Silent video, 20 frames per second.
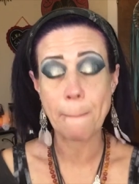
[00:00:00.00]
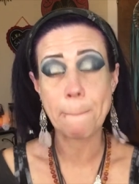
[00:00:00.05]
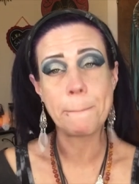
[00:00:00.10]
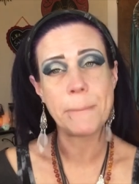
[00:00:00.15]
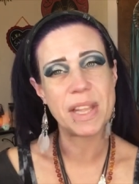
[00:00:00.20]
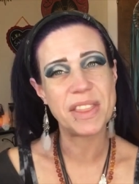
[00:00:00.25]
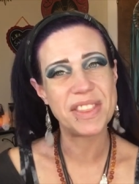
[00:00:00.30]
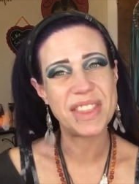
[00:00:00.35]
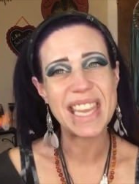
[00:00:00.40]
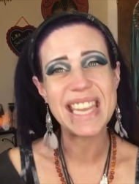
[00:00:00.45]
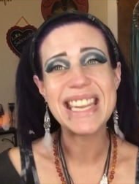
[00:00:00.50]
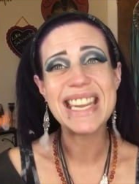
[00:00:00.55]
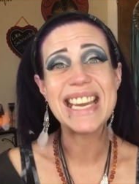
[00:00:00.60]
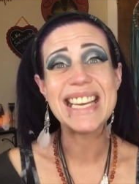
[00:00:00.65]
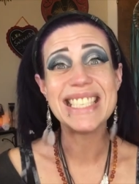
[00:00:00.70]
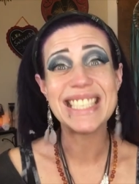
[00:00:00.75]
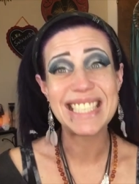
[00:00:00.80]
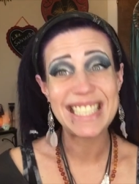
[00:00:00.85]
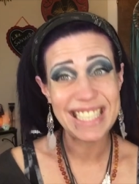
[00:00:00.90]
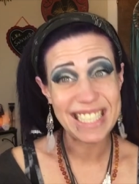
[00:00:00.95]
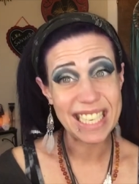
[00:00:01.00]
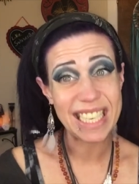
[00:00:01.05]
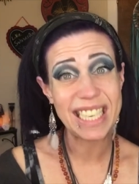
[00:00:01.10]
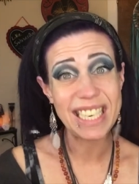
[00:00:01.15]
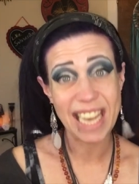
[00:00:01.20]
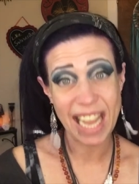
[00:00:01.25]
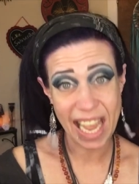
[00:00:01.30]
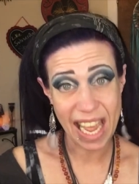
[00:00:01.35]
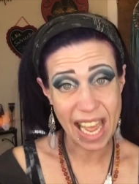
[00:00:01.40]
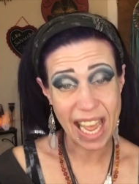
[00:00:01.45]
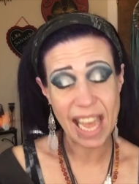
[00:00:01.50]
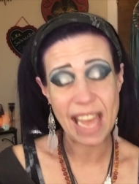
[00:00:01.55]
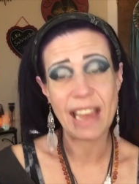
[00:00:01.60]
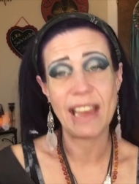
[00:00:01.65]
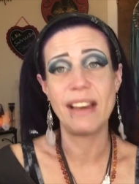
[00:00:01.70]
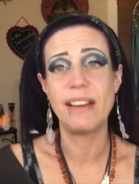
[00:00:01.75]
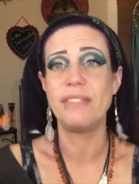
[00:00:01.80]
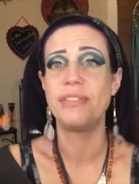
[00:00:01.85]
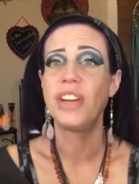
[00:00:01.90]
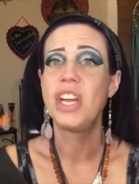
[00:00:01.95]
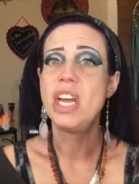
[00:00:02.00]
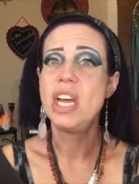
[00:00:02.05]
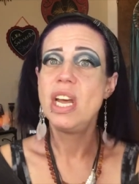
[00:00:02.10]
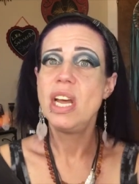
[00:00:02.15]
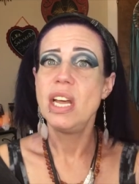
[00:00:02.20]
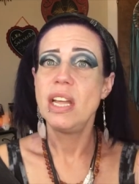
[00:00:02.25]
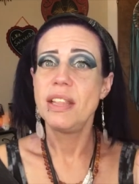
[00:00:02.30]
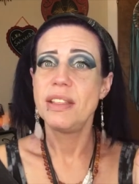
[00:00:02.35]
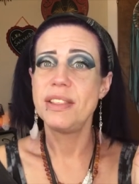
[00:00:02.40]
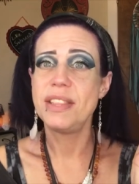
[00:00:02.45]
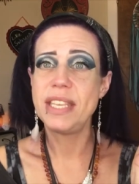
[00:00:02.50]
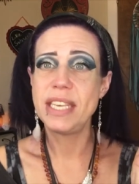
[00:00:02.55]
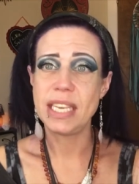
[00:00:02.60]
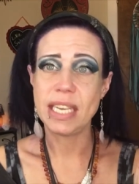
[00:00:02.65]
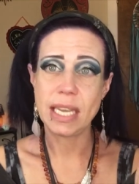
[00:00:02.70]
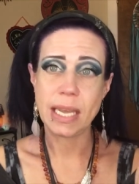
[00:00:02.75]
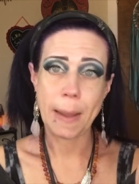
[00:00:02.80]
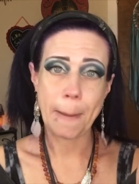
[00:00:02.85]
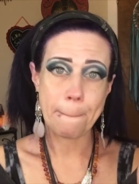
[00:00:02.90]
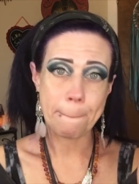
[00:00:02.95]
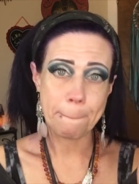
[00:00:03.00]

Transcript: but they did have the